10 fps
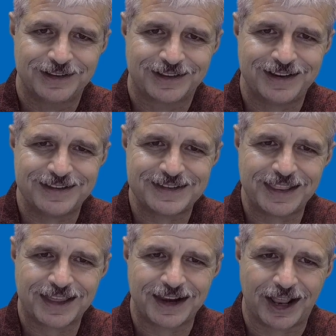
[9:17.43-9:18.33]
Can you see
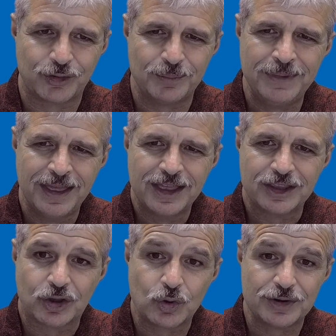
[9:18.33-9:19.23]
the conundrum?
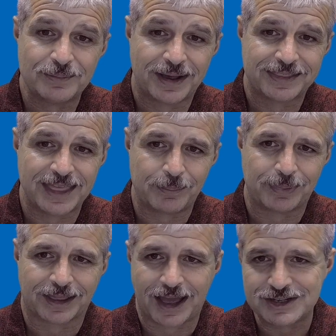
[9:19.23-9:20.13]
You couldn't make the
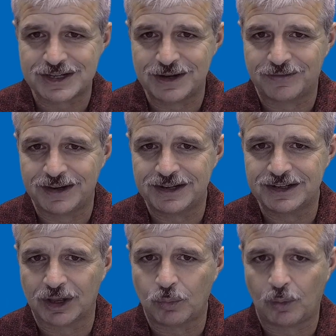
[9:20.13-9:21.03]
application if you didn't
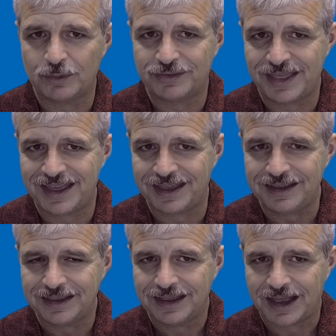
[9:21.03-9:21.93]
know what was there,
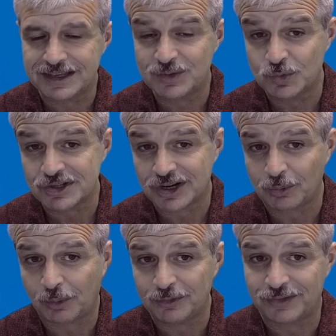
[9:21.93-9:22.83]
and you wouldn't know
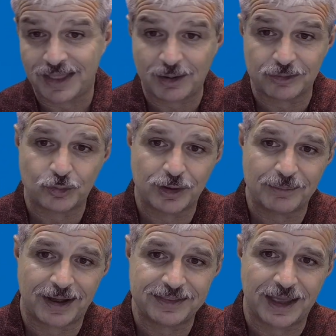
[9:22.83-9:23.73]
what was there until you
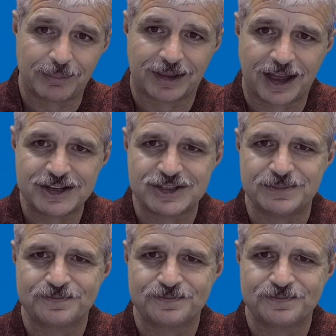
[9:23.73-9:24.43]
made the application.